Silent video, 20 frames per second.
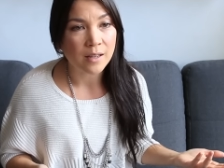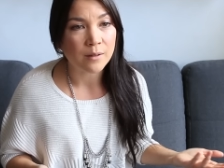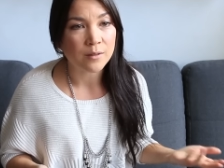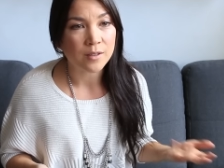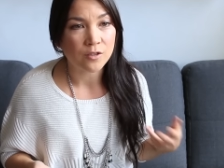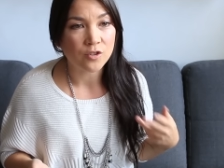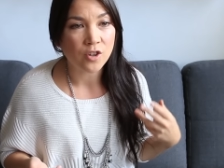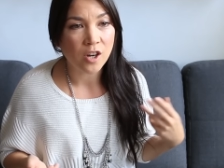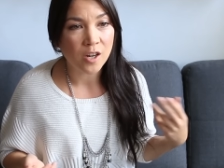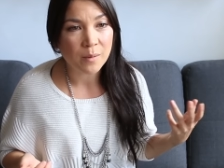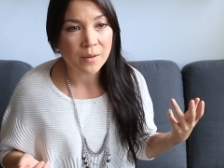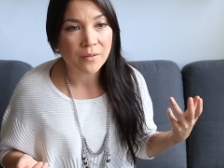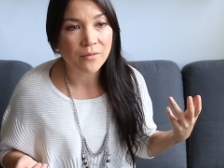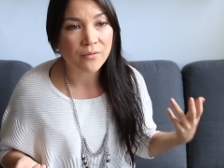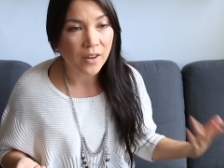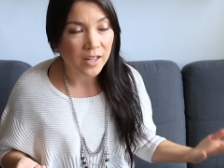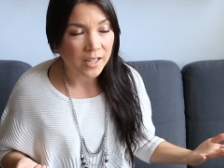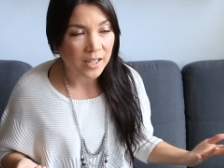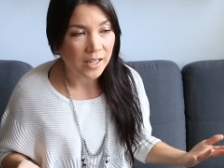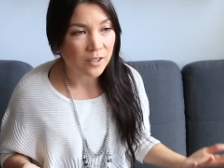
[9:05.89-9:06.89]
I was like trying to be
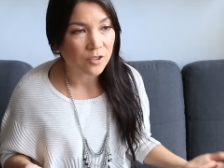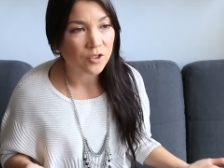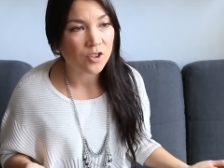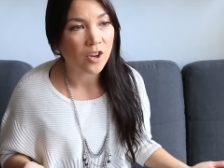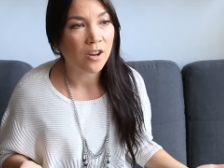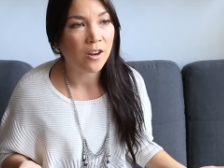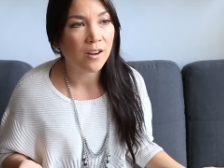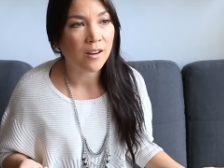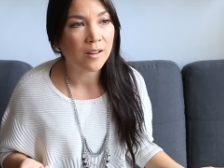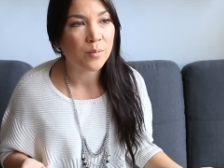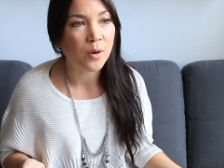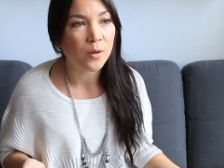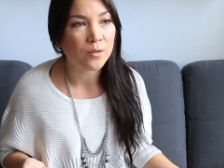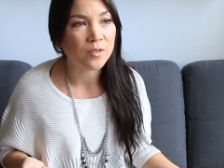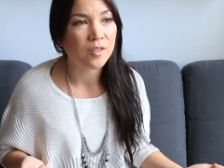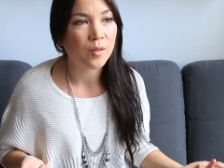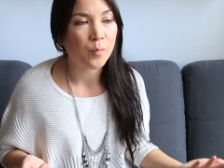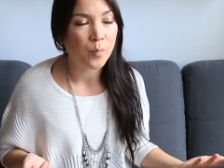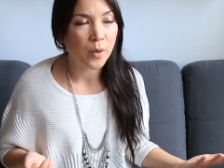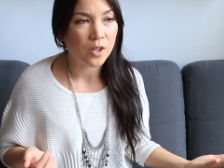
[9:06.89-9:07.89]
funny. And John and I
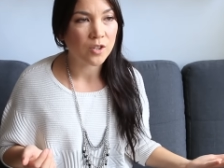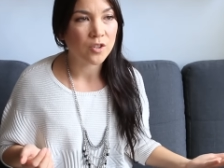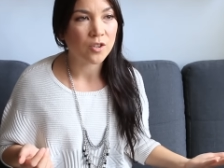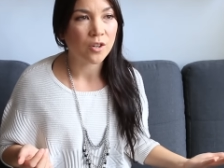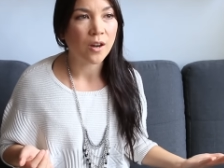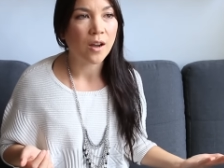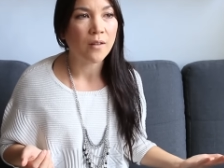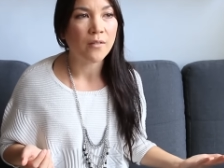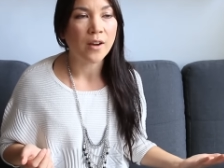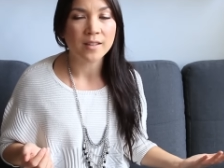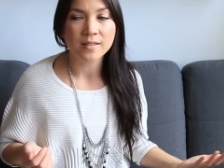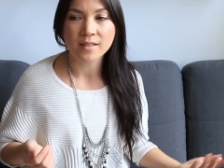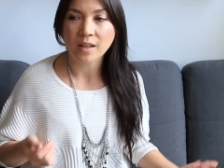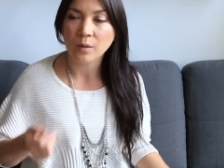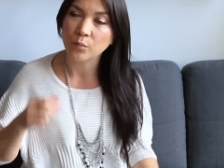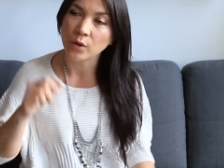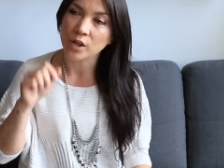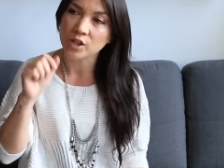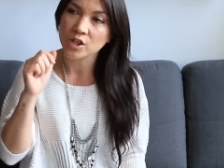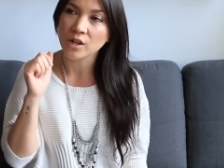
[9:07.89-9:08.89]
posted a picture of us
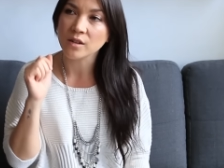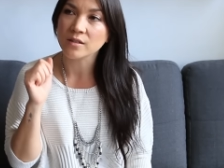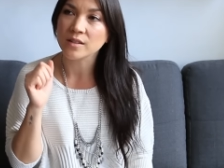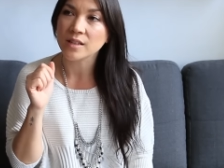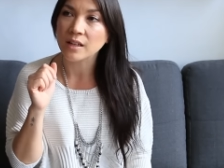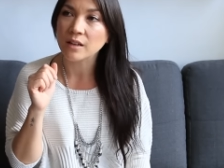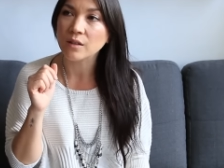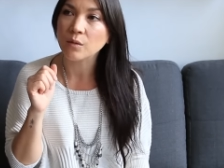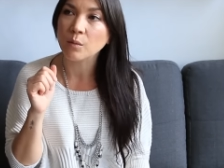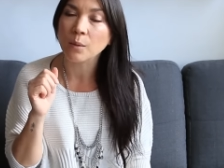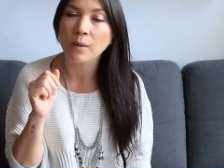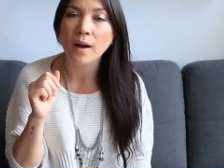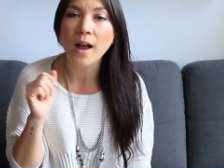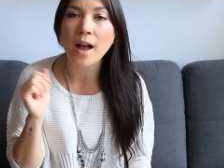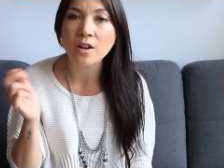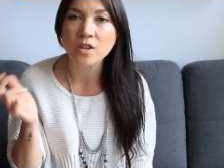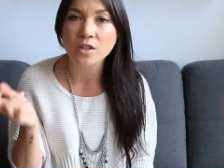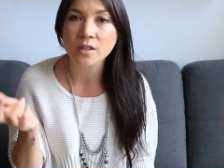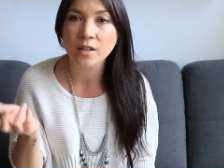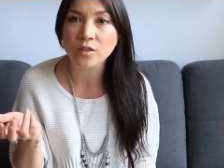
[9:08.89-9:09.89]
like brushing our teeth. We were
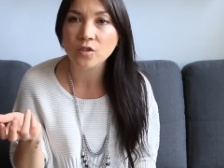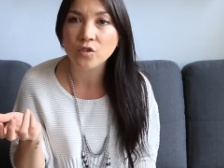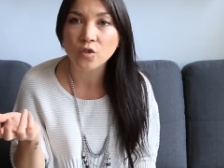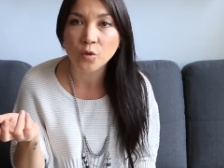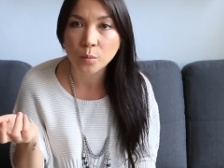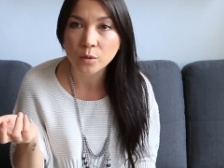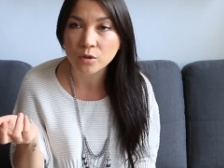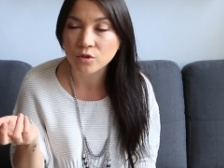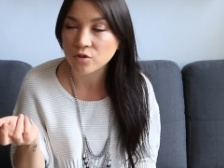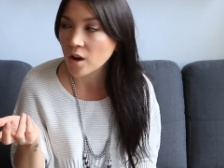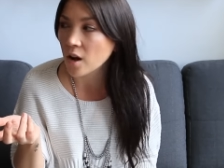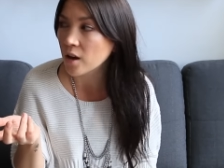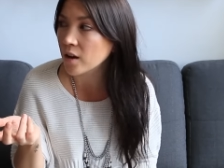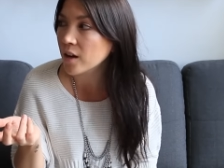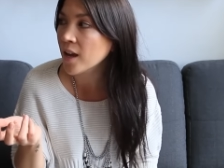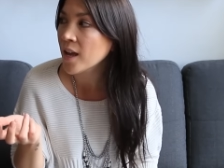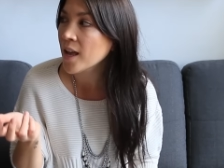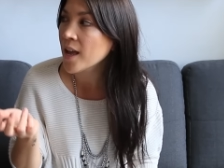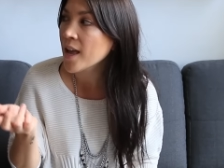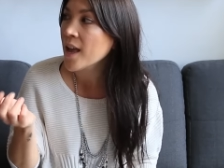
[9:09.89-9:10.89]
actually like super
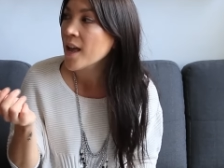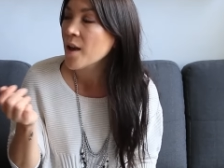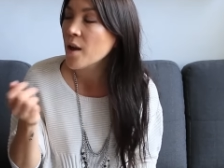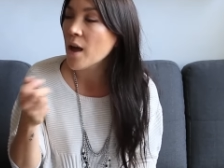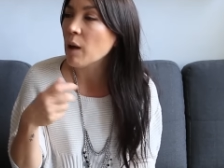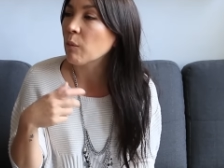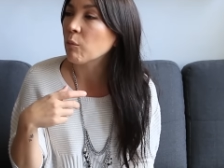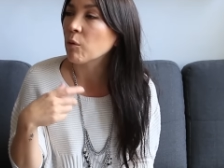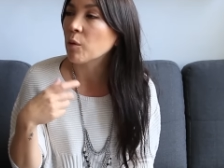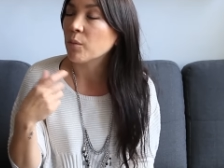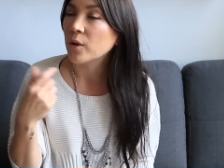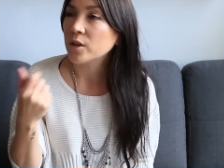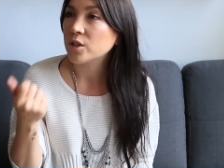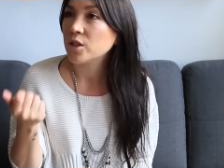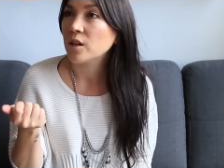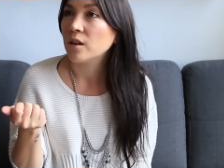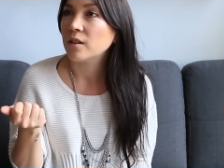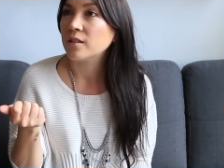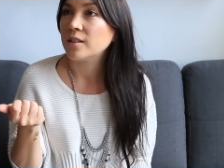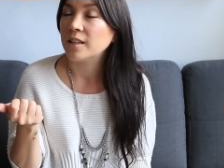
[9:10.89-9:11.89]
drunk and we were
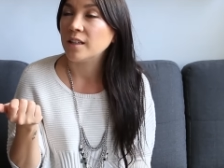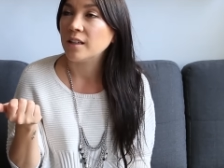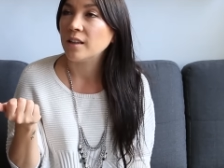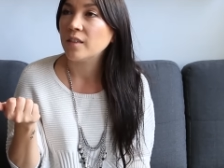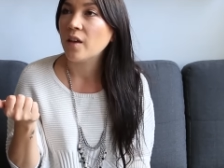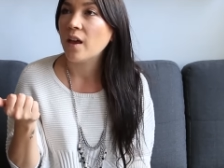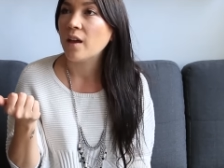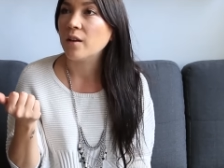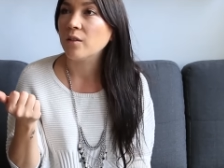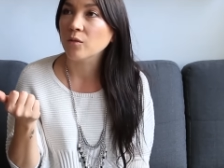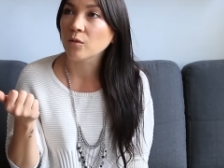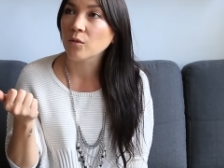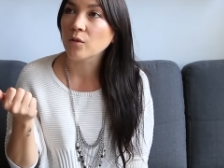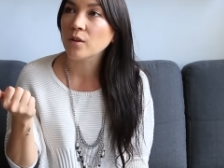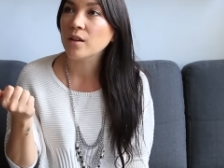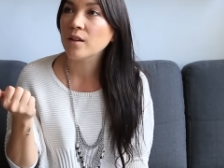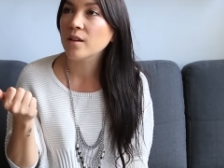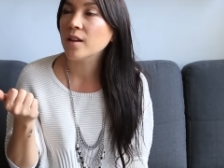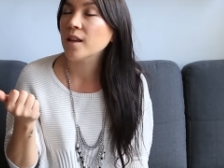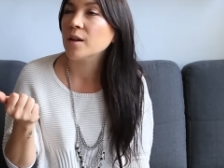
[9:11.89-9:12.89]
brushing our teeth and
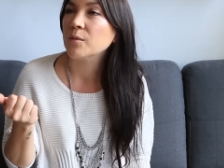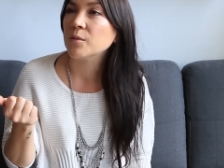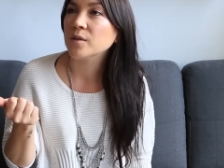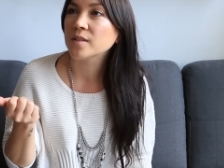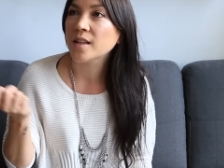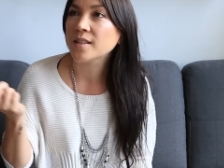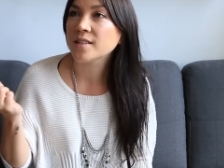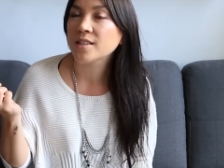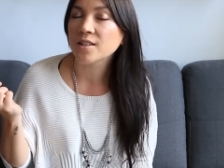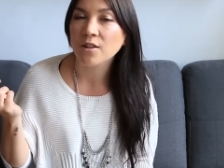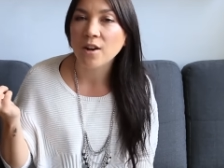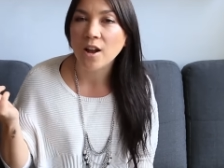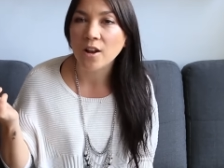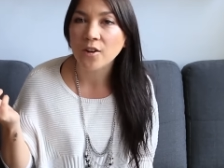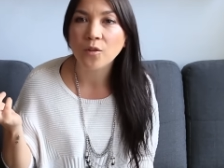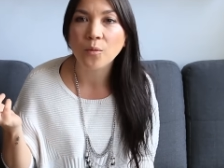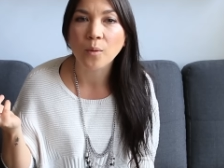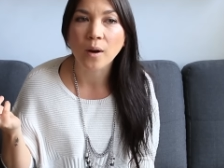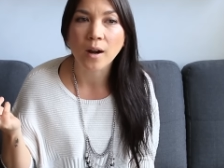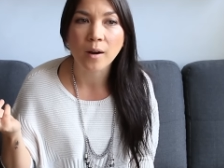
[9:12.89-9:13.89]
it was us in our
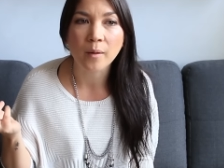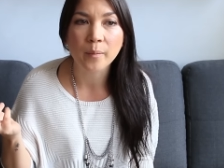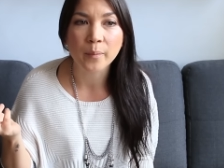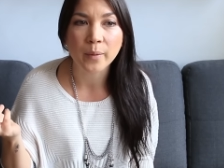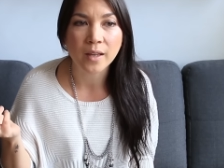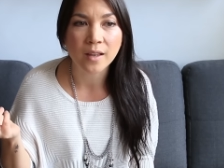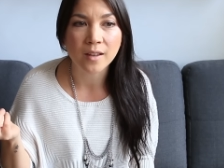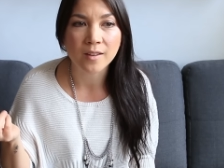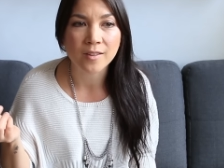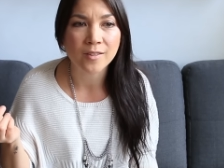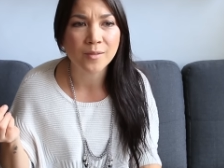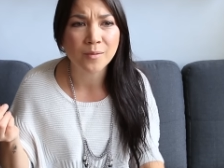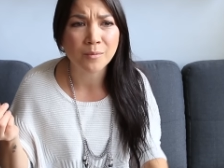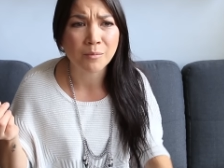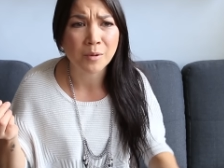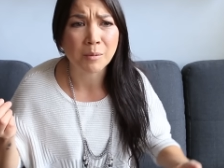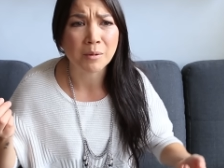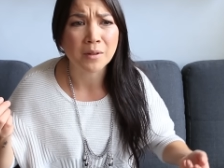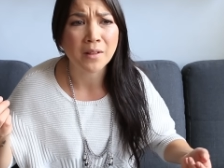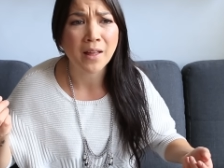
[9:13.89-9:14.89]
underwear because
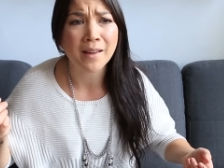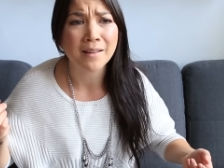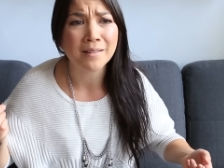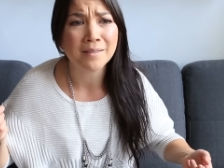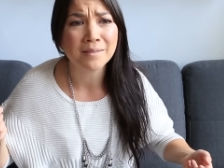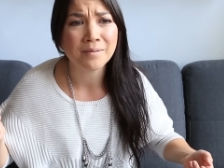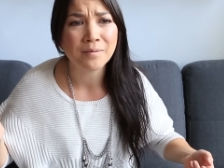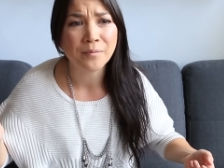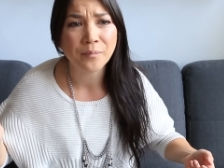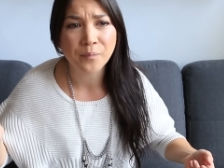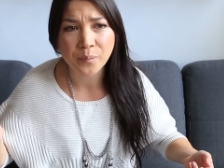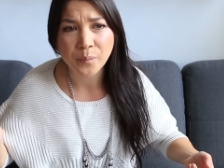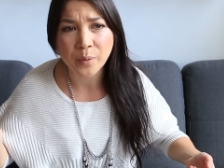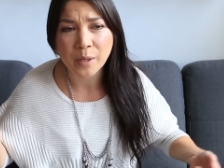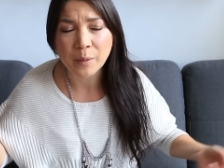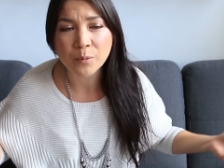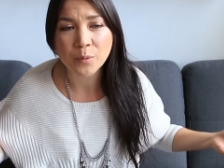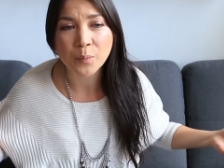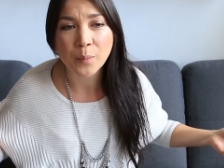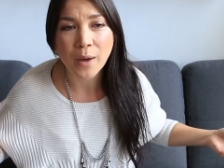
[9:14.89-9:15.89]
we were like,
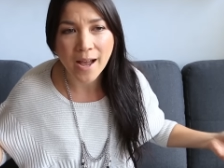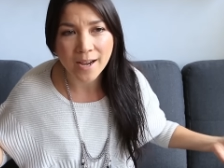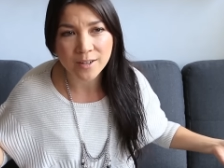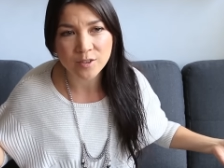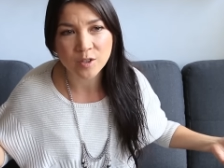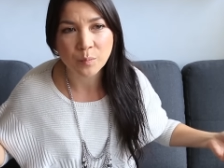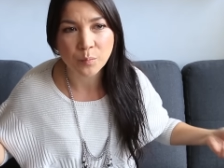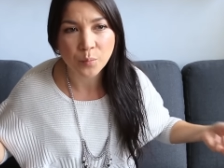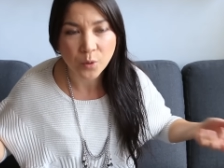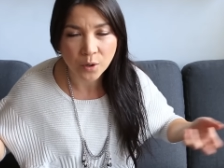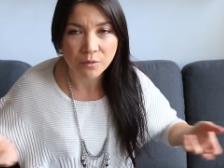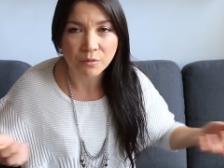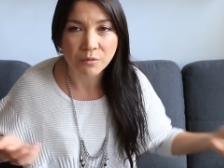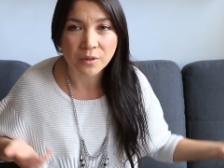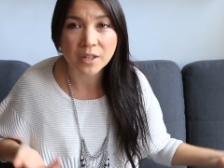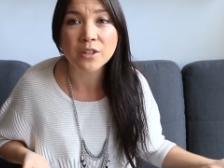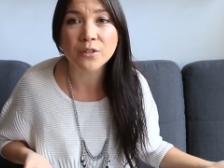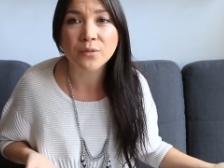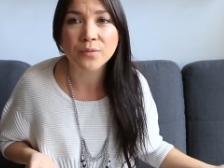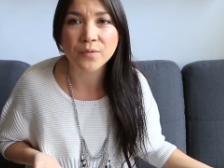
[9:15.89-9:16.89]
people actually put
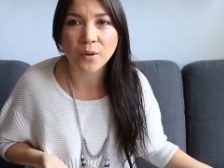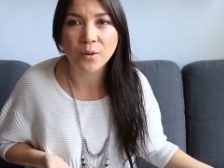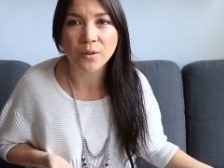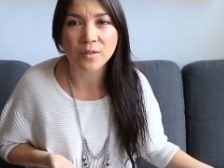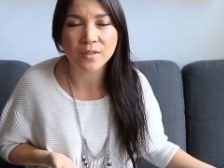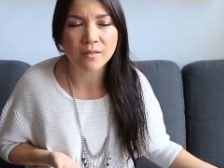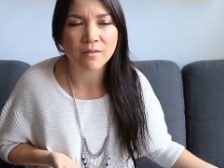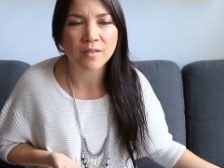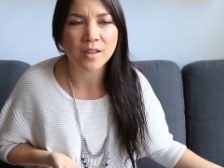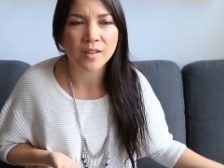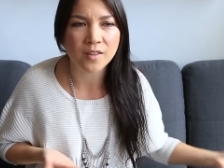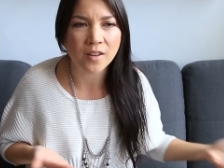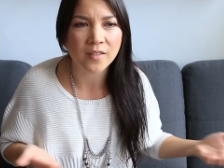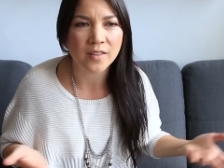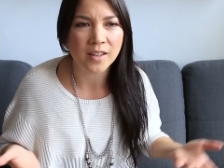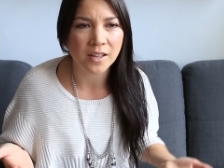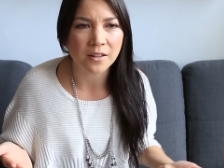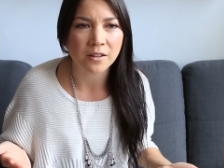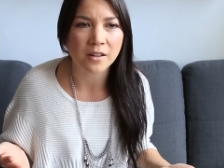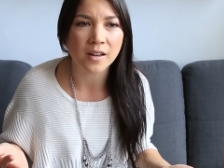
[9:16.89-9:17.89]
real photos of this
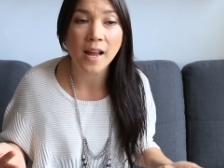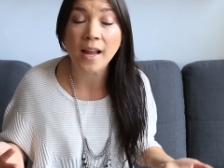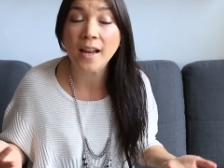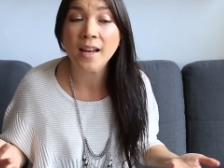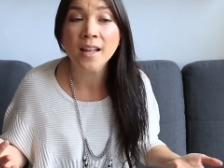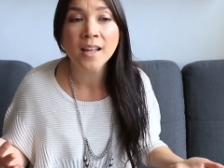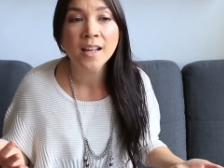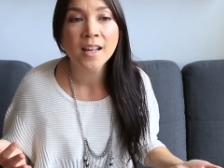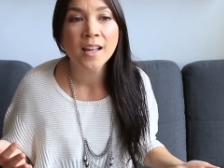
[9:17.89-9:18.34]
on the internet